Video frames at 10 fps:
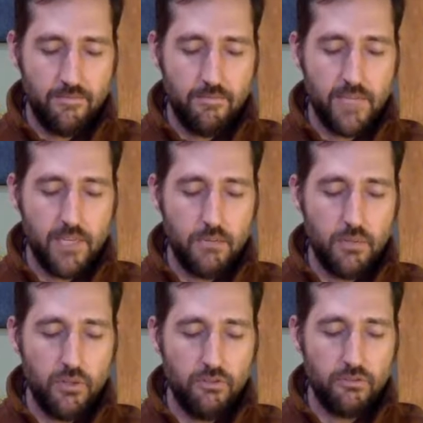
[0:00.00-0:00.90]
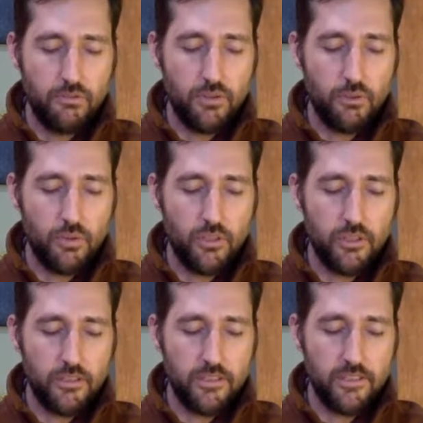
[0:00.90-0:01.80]
May you move through the
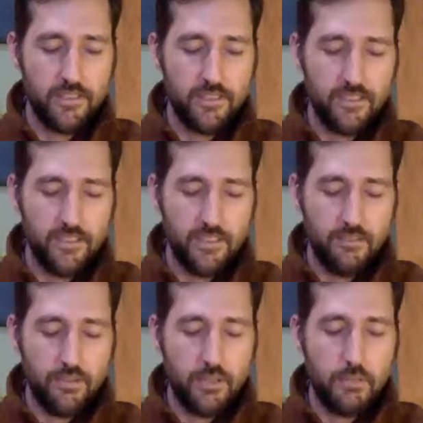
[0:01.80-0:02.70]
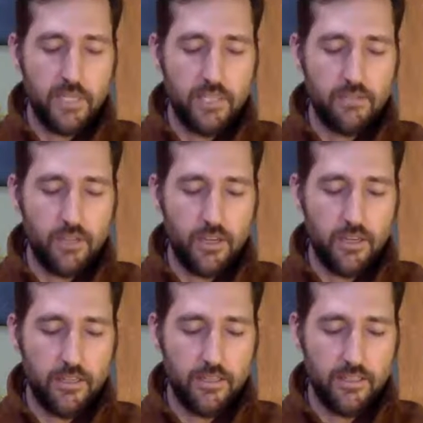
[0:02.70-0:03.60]
world with a peaceful
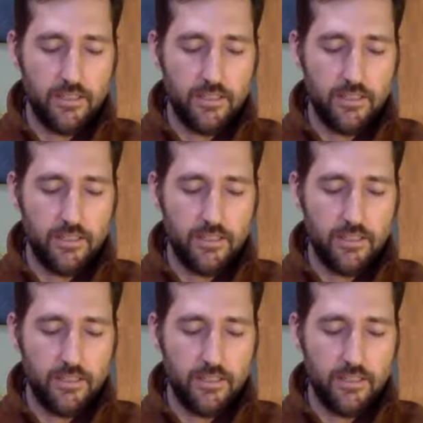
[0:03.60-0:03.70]
heart.